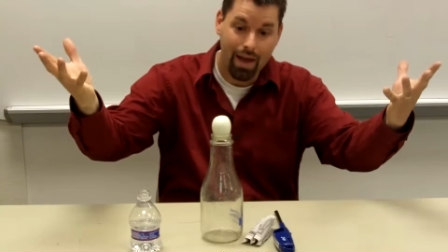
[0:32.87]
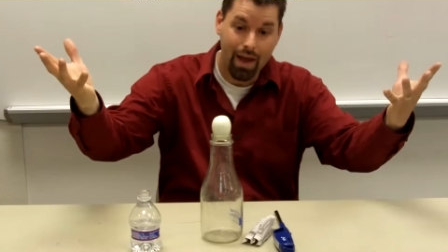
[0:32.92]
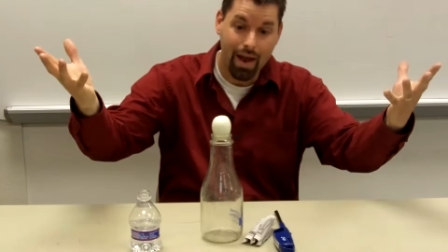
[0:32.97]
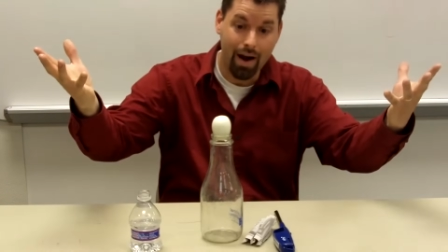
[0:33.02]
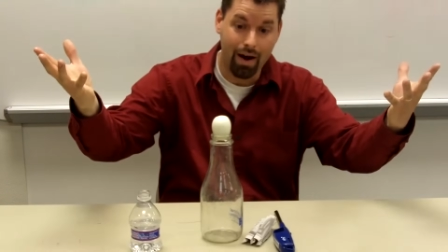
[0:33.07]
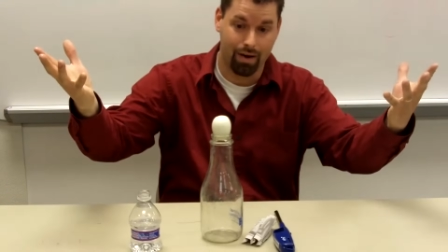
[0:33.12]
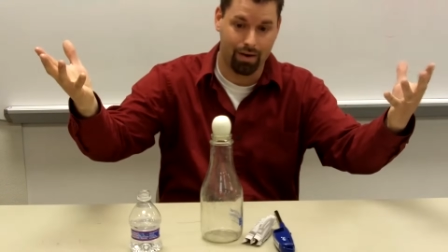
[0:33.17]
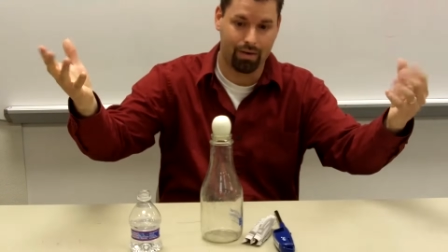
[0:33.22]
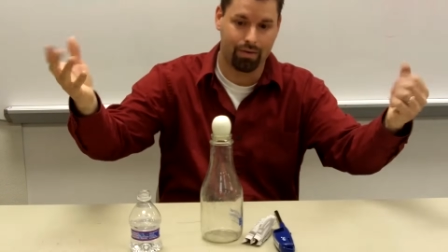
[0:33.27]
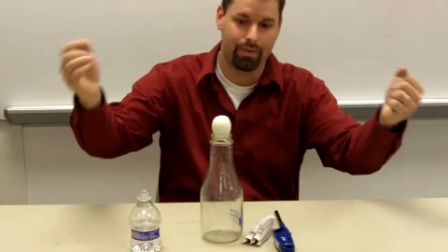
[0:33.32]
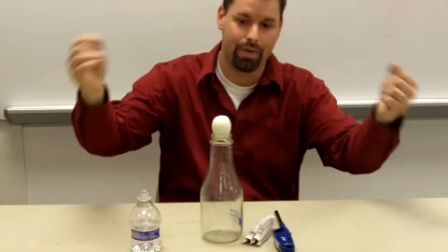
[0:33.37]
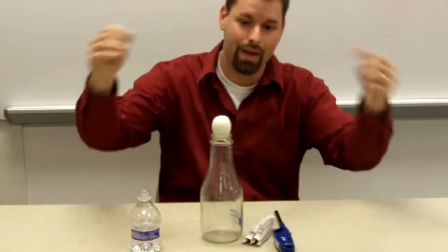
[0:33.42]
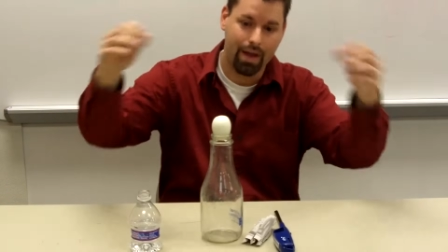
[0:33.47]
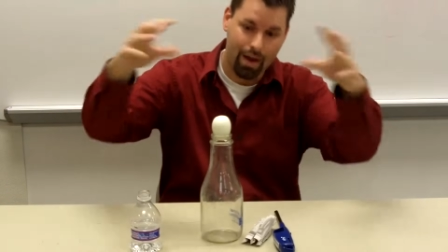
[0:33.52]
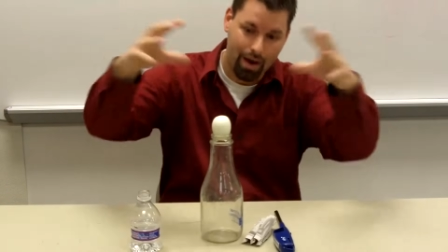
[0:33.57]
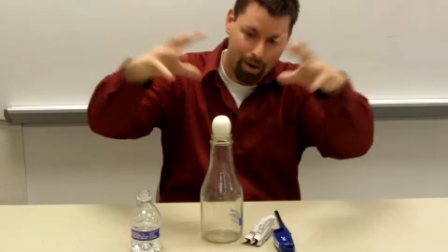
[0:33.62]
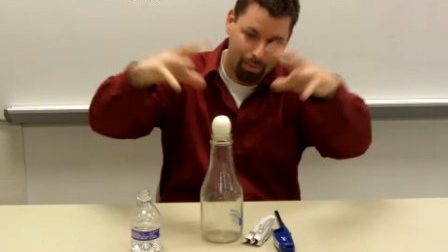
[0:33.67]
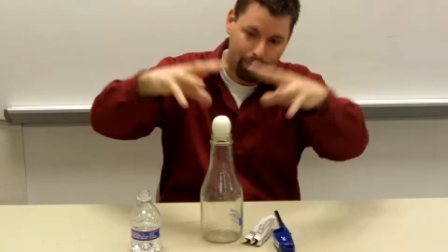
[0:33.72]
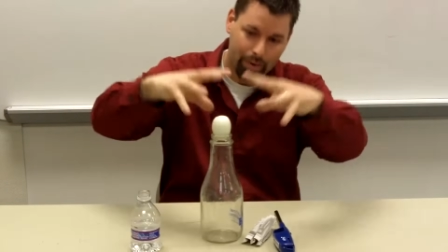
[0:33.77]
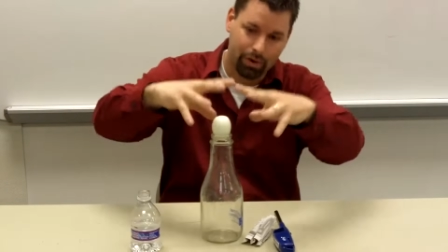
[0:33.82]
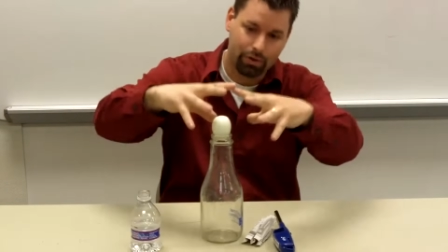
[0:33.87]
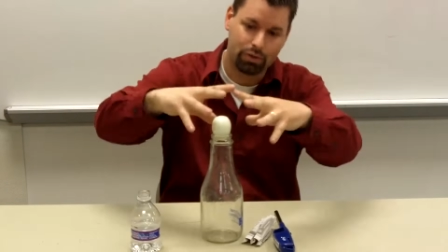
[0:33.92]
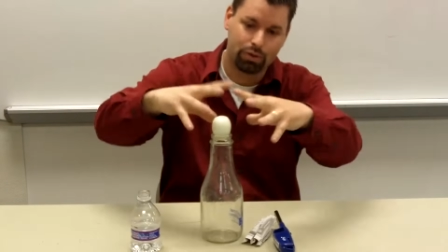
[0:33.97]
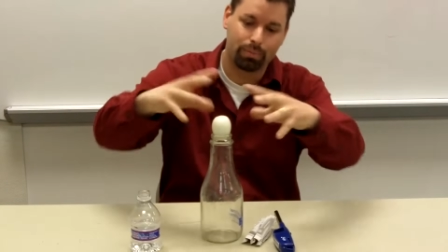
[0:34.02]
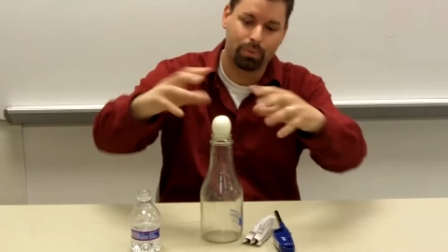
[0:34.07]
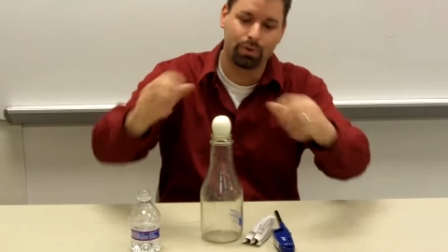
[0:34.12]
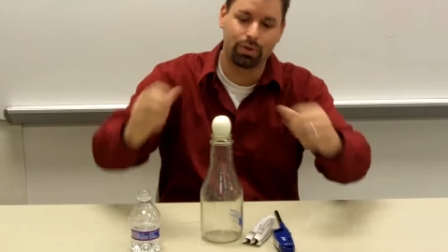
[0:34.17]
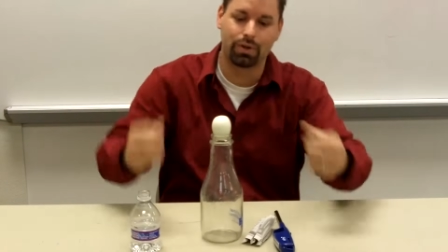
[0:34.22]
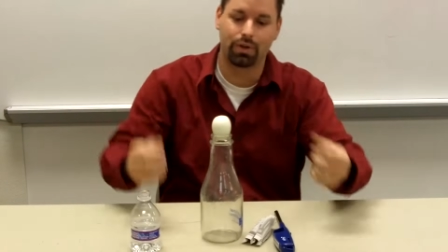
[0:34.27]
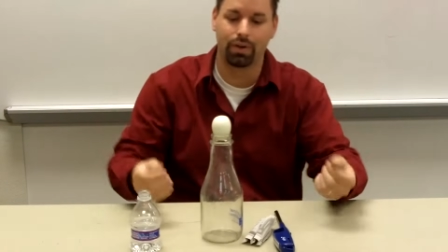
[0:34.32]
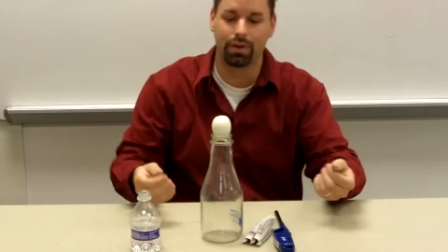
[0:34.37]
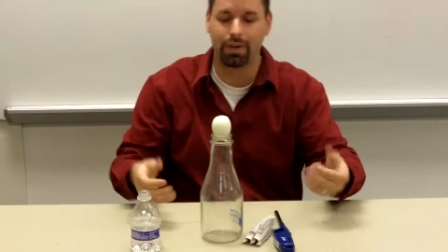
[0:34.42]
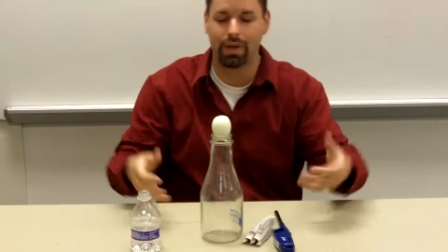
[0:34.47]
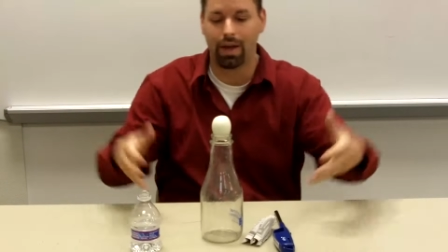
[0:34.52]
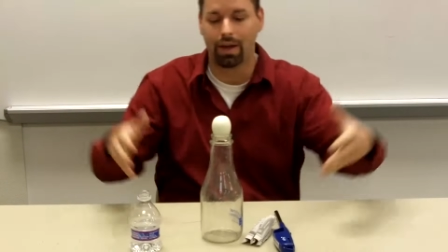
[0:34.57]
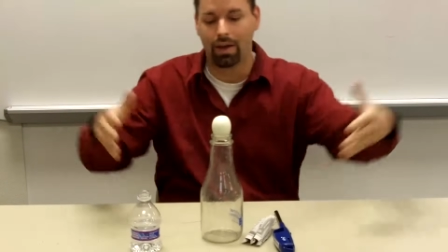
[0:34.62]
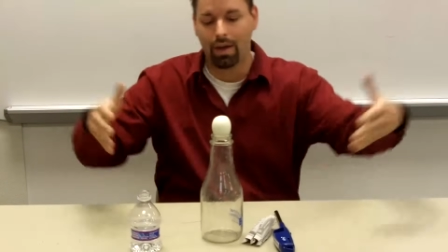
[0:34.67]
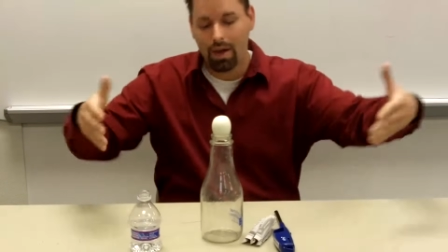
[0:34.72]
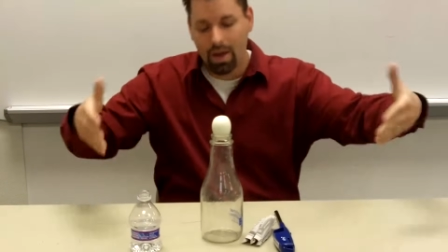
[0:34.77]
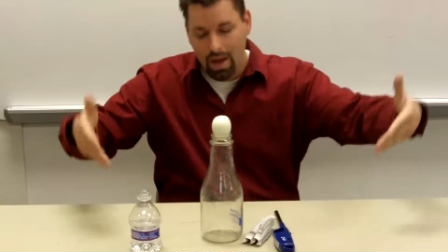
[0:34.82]
Air. Air pressure is pushing on
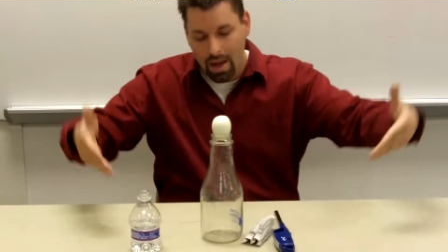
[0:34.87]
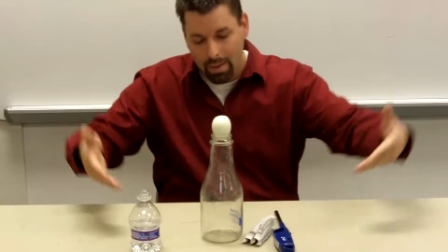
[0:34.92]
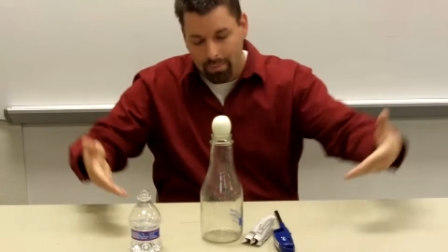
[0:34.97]
the egg.